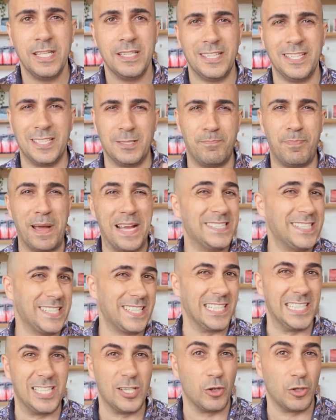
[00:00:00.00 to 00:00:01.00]
It's
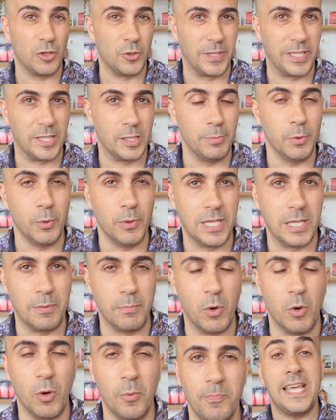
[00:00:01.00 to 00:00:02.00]
basically not drinkable anymore.